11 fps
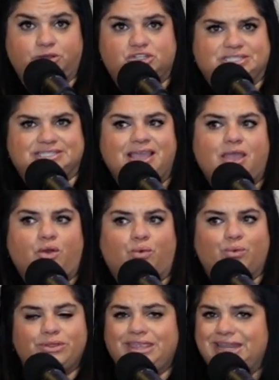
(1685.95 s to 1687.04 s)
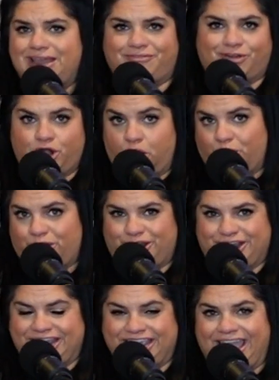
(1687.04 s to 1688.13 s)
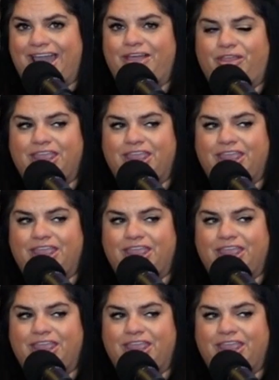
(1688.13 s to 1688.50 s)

You just really never know what you're going to get.